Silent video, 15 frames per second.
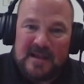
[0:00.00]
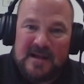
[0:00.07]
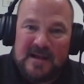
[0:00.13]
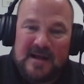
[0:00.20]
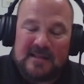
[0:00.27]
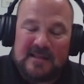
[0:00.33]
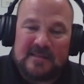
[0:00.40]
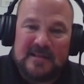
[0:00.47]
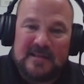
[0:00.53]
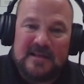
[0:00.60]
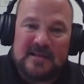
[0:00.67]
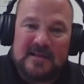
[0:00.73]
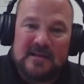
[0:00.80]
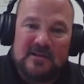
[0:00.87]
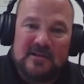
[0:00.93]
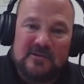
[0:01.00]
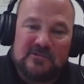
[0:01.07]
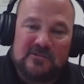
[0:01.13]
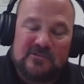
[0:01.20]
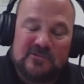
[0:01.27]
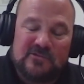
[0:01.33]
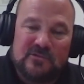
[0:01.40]
I think it
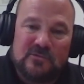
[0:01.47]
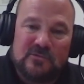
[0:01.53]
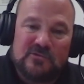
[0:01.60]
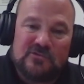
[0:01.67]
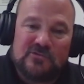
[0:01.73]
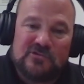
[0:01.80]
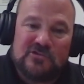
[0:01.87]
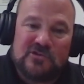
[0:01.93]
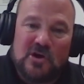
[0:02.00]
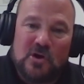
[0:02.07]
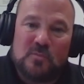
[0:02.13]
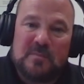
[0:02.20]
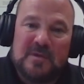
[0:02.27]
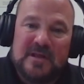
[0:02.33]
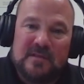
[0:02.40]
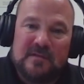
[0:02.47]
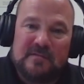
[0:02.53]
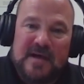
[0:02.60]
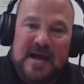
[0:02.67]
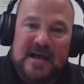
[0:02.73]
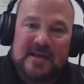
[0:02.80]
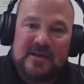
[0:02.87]
has shown me the
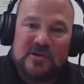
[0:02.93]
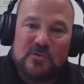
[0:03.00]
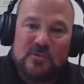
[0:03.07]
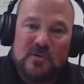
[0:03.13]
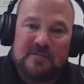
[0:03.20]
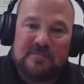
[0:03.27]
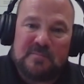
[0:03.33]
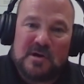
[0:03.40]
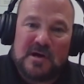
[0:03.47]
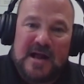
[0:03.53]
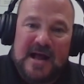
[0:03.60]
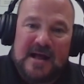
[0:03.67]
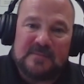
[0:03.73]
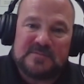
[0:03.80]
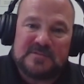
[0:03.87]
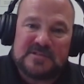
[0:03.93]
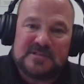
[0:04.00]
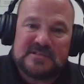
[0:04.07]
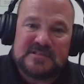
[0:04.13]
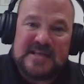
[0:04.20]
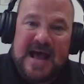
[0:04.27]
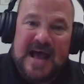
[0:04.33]
value of
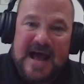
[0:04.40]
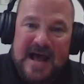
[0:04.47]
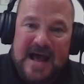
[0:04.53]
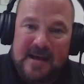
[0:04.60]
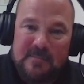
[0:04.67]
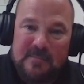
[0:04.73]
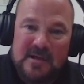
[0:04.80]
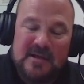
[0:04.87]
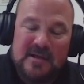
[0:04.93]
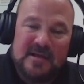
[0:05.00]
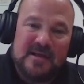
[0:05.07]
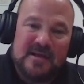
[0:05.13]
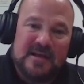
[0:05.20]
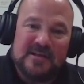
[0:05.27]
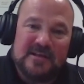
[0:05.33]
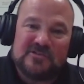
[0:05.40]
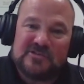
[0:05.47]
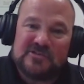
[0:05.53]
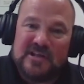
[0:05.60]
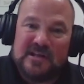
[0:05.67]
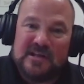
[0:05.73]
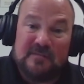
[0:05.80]
perhaps time
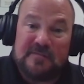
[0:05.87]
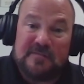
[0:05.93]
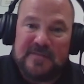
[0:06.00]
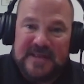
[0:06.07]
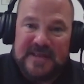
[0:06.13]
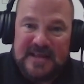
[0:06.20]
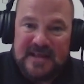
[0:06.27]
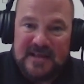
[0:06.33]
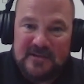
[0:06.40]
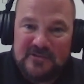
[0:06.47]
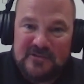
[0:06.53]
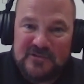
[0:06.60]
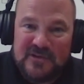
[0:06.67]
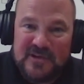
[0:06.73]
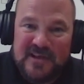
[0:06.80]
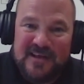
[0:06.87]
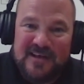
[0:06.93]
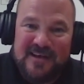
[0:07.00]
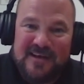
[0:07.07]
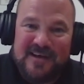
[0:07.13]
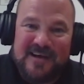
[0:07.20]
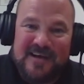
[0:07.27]
instead of things.
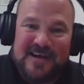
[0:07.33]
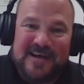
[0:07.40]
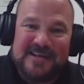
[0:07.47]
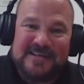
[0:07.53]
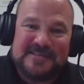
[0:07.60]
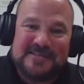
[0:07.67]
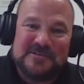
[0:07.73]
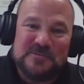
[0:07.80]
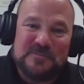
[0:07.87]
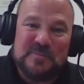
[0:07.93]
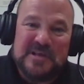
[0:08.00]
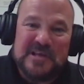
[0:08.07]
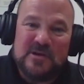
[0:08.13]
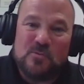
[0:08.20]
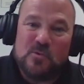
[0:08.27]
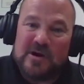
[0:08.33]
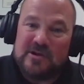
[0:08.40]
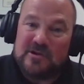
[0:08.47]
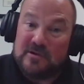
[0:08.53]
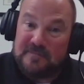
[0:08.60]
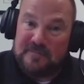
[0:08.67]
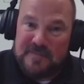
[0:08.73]
Uh, to be where
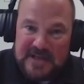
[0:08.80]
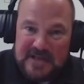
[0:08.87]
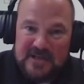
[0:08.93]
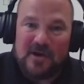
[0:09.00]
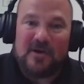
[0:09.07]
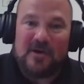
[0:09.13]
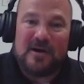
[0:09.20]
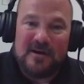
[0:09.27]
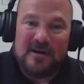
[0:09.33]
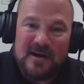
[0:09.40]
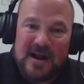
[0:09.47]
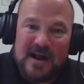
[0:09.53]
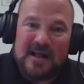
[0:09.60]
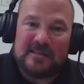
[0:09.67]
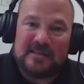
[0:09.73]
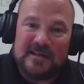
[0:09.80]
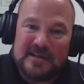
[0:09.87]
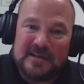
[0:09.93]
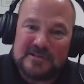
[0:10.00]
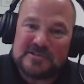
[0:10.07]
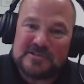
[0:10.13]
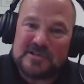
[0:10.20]
your feet are, I
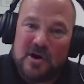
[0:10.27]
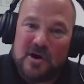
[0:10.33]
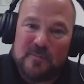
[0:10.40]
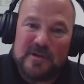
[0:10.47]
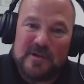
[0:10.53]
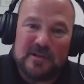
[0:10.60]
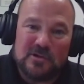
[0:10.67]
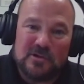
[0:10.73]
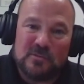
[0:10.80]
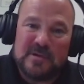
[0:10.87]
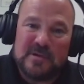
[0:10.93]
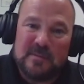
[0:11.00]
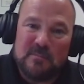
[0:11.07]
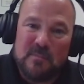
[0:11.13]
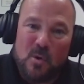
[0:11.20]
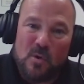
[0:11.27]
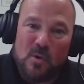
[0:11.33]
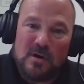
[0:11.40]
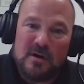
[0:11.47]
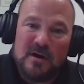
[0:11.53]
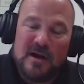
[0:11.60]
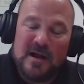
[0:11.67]
think it's taught me a little bit
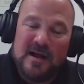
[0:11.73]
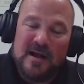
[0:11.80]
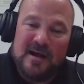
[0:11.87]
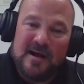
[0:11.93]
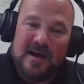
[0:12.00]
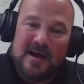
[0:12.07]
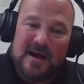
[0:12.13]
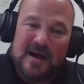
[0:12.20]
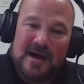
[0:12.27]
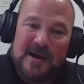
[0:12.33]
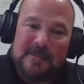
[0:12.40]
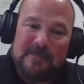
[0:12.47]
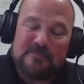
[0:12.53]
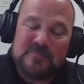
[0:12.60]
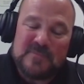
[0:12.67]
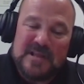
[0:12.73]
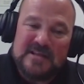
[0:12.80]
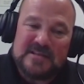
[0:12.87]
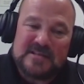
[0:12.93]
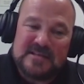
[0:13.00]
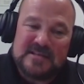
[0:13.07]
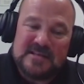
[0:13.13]
more. Um,
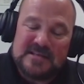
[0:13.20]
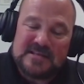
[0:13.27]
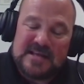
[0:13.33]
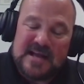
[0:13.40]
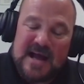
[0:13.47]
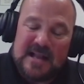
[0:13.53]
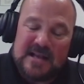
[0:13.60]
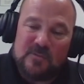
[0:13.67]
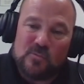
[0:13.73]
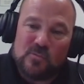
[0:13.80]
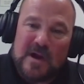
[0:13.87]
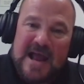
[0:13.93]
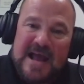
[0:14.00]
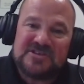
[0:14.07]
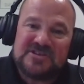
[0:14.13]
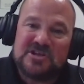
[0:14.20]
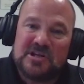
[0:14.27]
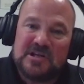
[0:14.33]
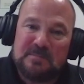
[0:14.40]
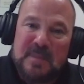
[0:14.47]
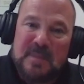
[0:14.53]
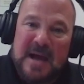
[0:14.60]
it's it's kind of
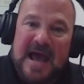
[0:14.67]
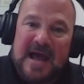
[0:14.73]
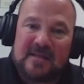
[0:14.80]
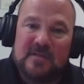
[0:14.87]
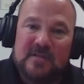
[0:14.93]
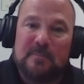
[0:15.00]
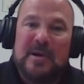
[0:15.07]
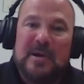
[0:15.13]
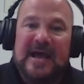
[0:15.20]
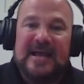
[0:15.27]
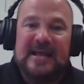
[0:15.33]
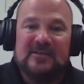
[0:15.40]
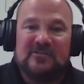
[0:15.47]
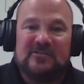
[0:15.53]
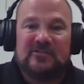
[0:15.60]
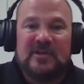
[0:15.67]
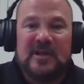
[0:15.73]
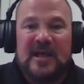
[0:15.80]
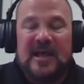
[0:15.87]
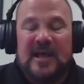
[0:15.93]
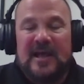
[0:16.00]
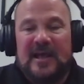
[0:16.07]
ratcheted back the pace,
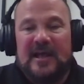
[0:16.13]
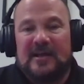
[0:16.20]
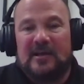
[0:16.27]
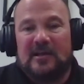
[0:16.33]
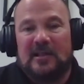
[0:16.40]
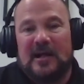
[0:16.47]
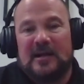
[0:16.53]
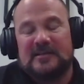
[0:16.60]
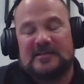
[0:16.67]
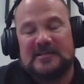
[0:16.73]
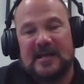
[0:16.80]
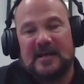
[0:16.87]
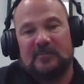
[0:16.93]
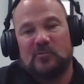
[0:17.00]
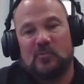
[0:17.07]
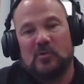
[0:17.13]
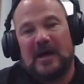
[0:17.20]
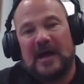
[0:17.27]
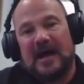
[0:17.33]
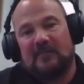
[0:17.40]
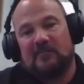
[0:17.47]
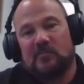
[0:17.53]
and a lot of times what
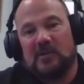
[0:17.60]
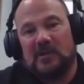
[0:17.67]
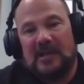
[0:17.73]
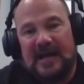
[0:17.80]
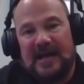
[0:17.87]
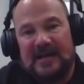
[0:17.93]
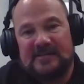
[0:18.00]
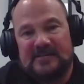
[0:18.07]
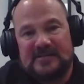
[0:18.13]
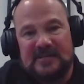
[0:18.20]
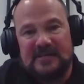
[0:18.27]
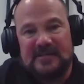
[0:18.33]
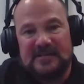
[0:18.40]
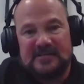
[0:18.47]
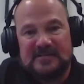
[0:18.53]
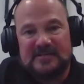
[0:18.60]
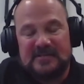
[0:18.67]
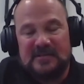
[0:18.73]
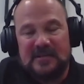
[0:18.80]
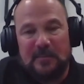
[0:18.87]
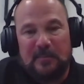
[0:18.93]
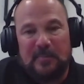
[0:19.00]
I've realized is
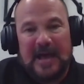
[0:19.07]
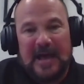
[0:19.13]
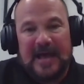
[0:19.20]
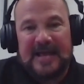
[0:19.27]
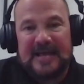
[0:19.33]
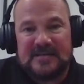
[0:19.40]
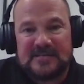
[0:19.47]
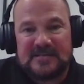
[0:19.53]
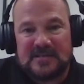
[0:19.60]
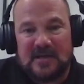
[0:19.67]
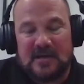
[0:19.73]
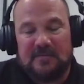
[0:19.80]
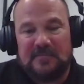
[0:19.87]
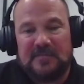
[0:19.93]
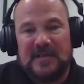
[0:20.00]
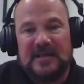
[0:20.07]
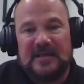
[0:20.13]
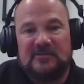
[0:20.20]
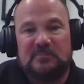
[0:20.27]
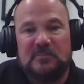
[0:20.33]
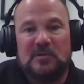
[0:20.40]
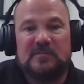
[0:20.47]
the pace of
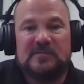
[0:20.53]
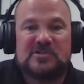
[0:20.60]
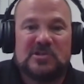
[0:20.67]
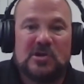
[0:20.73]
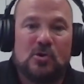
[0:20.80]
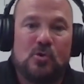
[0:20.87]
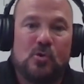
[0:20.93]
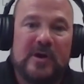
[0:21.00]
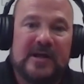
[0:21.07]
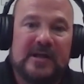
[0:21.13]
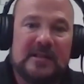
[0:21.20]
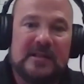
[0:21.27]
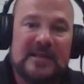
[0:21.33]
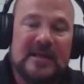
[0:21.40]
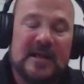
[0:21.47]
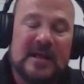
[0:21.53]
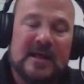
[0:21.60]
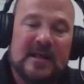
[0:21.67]
things moving so quickly.